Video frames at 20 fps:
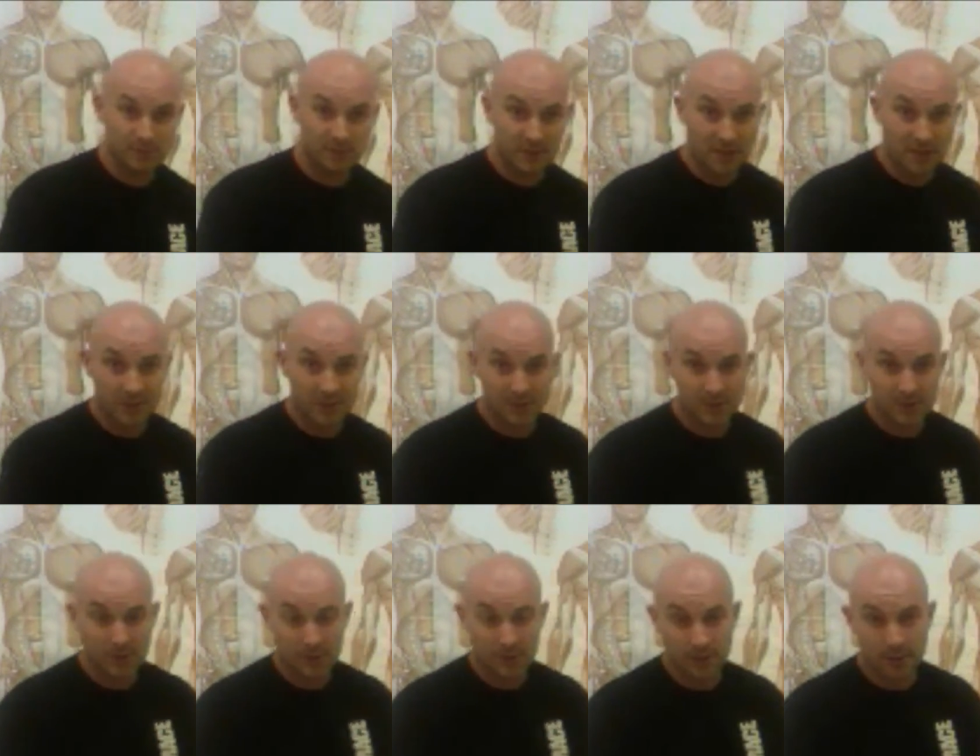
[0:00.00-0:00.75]

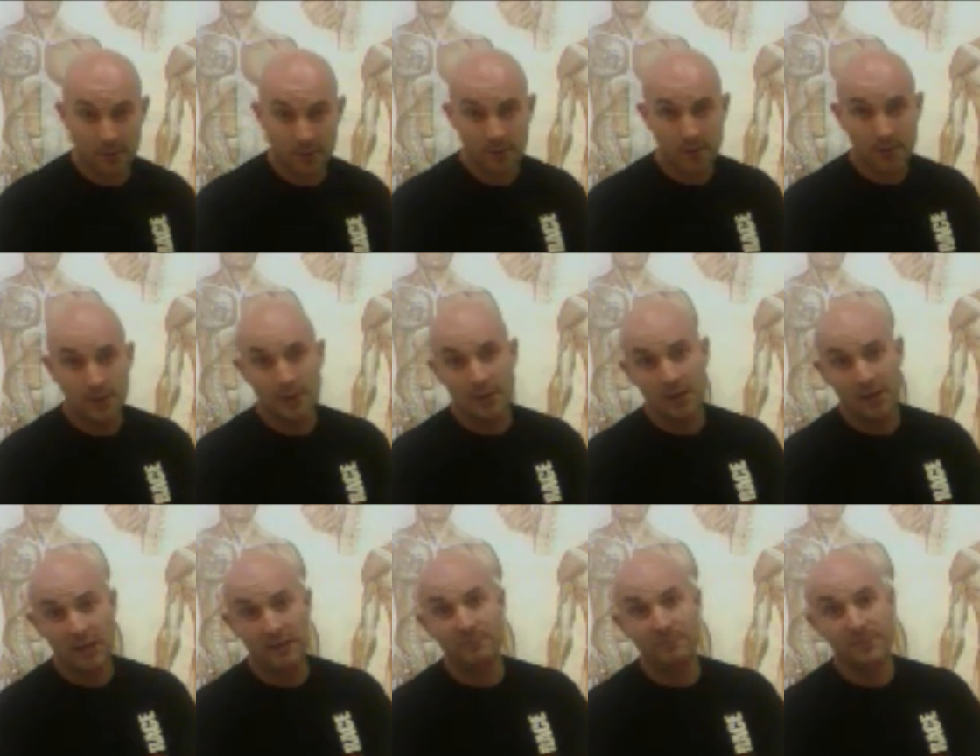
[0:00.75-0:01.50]
because your
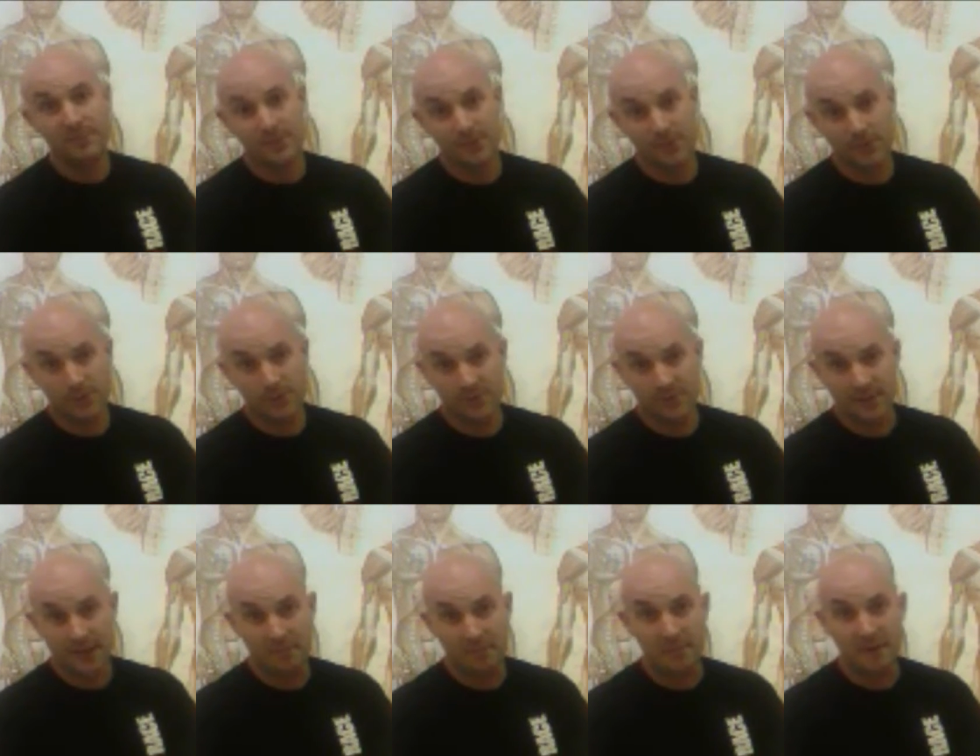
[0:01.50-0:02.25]
hip is too
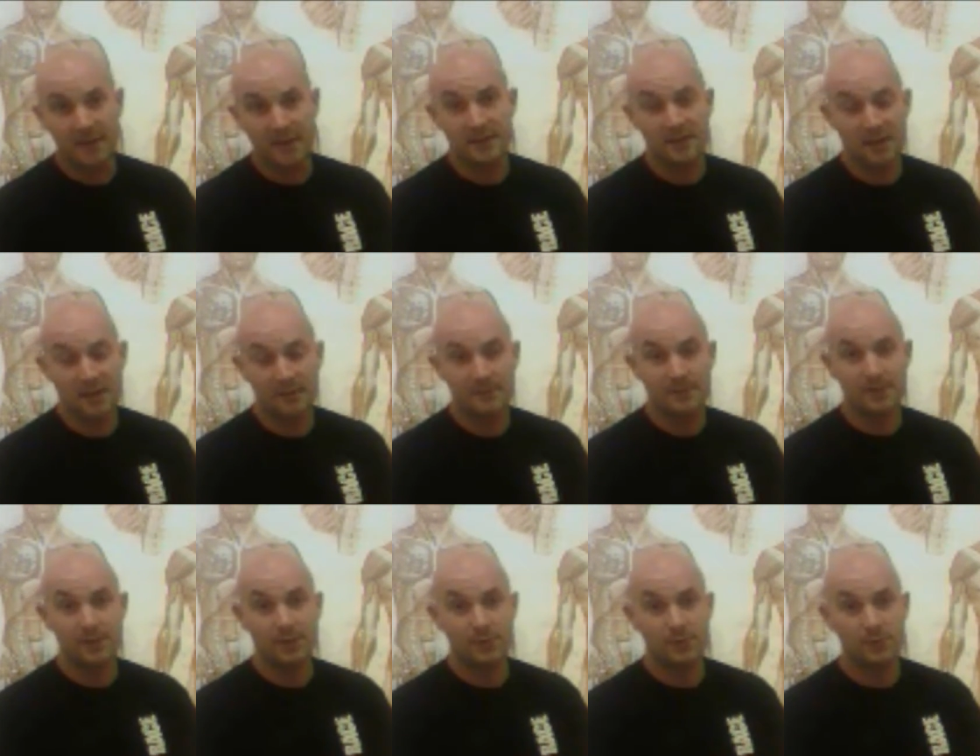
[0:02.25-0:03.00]
tight. Many
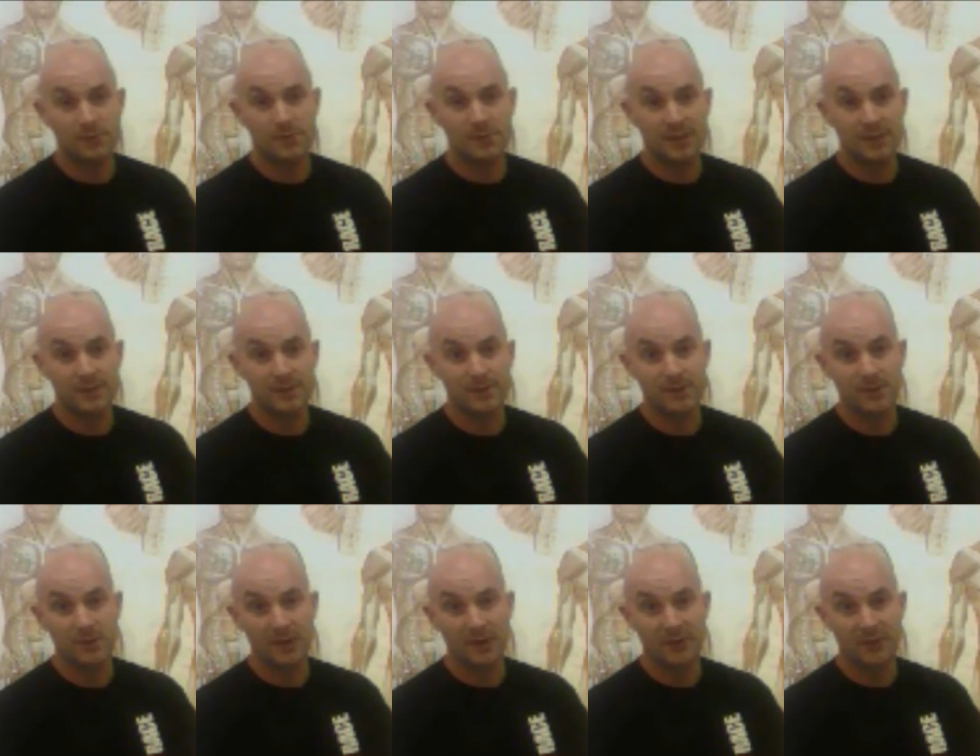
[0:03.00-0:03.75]
times you need to
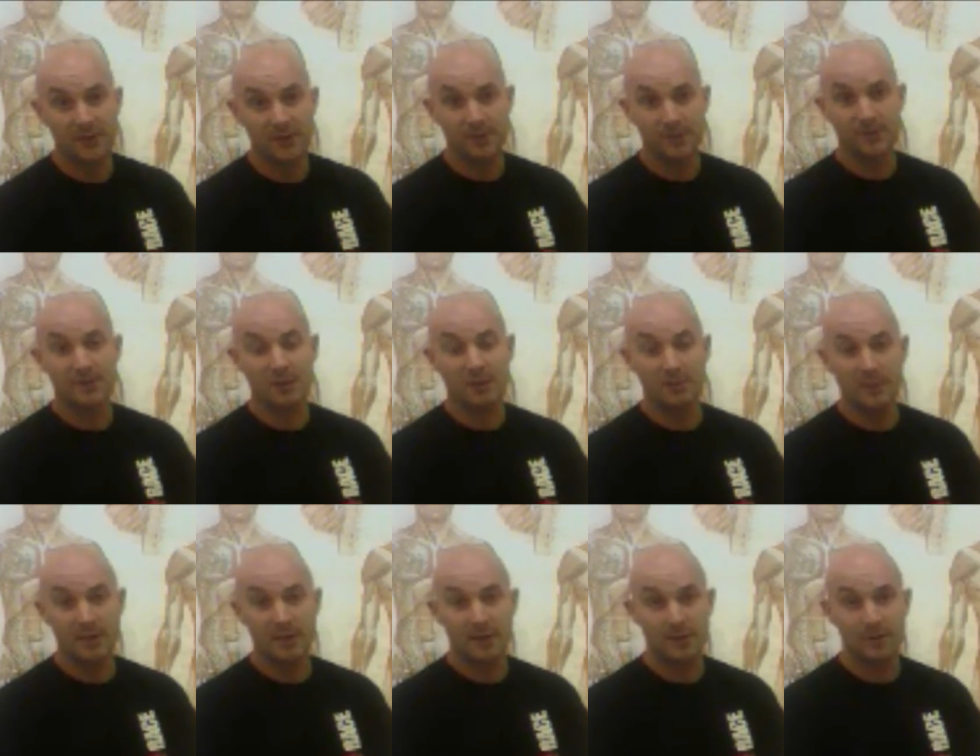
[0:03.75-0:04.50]
strengthen your
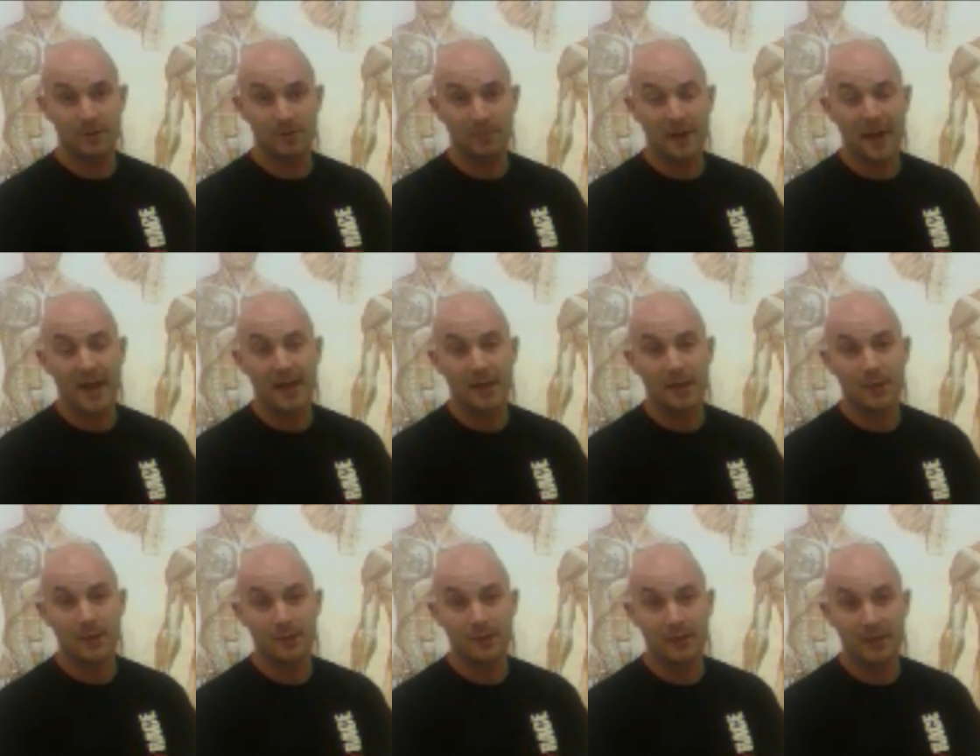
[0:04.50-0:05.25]
stomach and your back
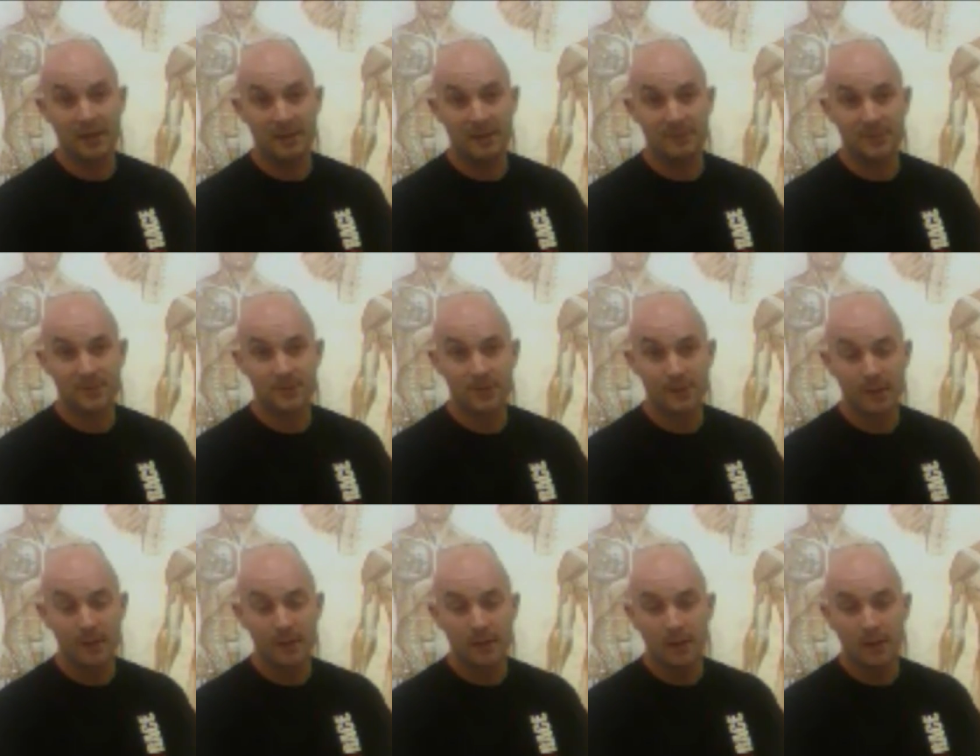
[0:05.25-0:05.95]
and your hips.